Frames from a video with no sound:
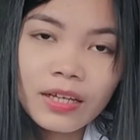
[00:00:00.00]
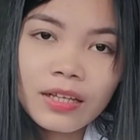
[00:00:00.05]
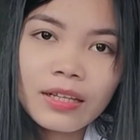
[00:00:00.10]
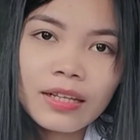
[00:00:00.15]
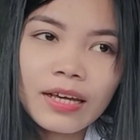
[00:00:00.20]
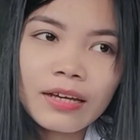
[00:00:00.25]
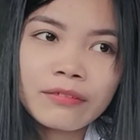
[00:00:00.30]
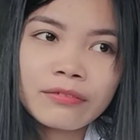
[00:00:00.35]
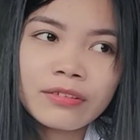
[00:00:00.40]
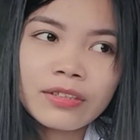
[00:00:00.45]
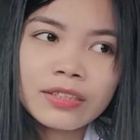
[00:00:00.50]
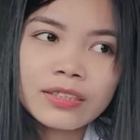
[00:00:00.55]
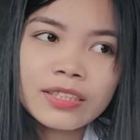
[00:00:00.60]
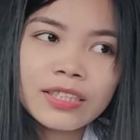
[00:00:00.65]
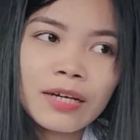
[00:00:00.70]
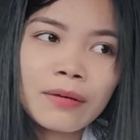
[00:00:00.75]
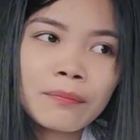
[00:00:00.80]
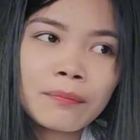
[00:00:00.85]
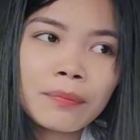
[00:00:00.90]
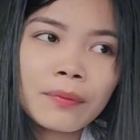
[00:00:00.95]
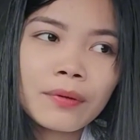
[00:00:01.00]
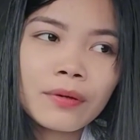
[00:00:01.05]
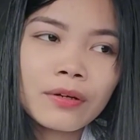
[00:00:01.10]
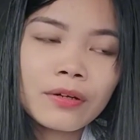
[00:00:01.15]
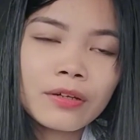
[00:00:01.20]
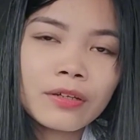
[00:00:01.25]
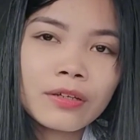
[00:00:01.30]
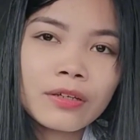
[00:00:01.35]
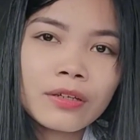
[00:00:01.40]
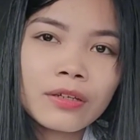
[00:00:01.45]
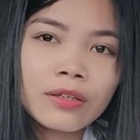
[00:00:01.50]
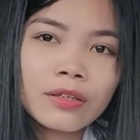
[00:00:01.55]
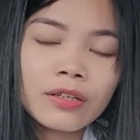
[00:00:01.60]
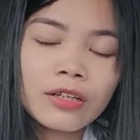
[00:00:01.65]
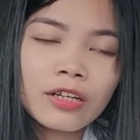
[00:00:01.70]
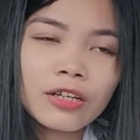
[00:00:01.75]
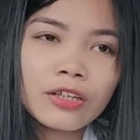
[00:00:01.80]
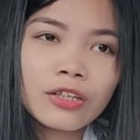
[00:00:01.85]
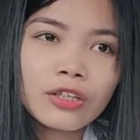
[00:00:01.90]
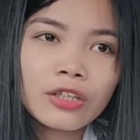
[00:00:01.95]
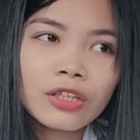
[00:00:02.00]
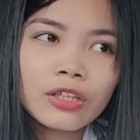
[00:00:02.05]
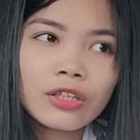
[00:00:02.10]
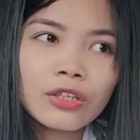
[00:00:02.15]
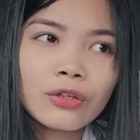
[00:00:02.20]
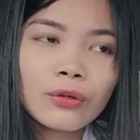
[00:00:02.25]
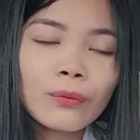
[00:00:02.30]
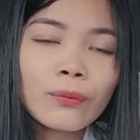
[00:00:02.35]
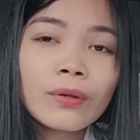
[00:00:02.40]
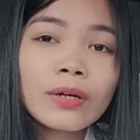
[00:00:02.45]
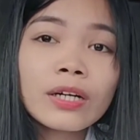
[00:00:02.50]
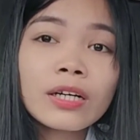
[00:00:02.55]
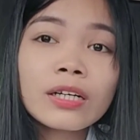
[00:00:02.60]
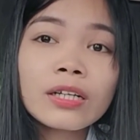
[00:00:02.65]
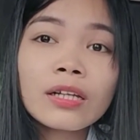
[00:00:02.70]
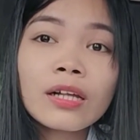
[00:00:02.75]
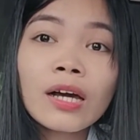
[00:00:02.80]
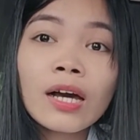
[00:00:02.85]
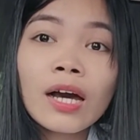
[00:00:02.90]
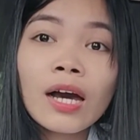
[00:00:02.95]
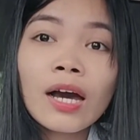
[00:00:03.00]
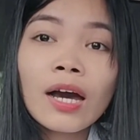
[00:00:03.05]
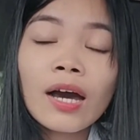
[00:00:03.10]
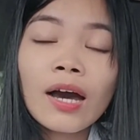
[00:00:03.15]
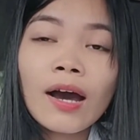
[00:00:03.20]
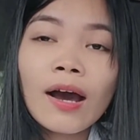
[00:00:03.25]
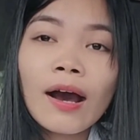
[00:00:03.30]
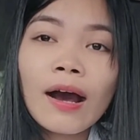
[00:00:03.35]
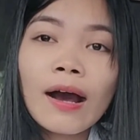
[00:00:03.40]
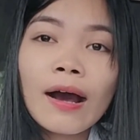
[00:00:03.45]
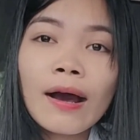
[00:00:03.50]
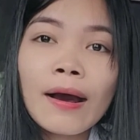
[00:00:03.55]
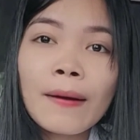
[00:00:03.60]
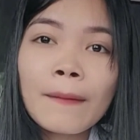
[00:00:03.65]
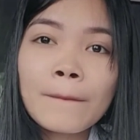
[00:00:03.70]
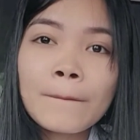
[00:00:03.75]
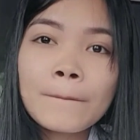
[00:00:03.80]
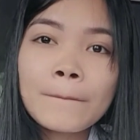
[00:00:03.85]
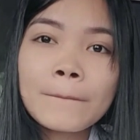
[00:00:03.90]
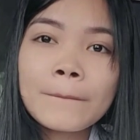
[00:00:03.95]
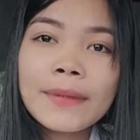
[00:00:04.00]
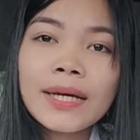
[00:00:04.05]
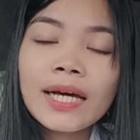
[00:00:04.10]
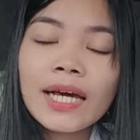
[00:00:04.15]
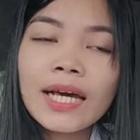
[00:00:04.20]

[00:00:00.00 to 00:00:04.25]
like for example, you will um